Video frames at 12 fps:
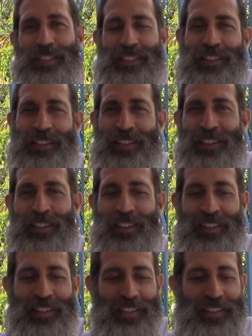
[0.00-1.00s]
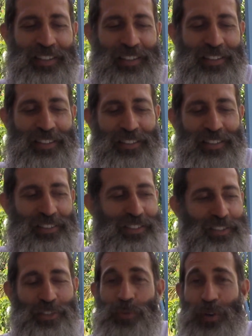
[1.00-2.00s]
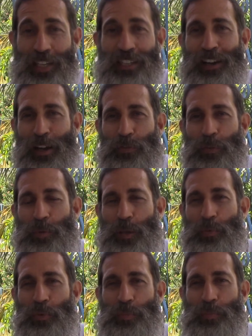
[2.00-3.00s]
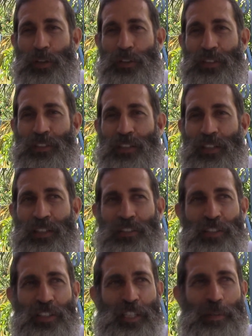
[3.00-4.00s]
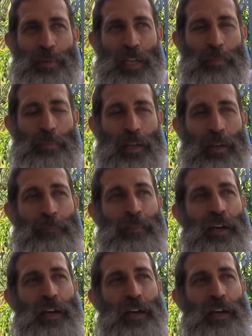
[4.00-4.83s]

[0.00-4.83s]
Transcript: It's a uh, this is a great time for people with beards, and it's going to keep getting better.